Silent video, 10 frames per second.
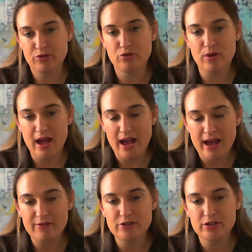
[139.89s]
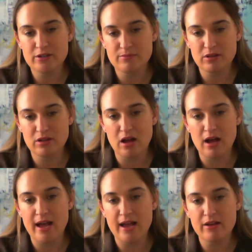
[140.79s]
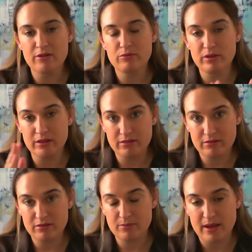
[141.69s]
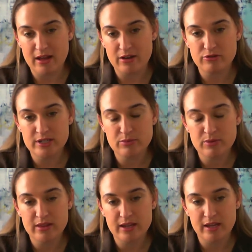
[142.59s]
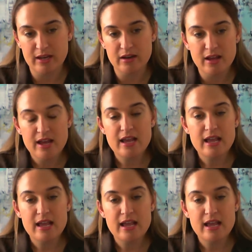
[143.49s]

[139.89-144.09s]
You have to comply with the boundaries within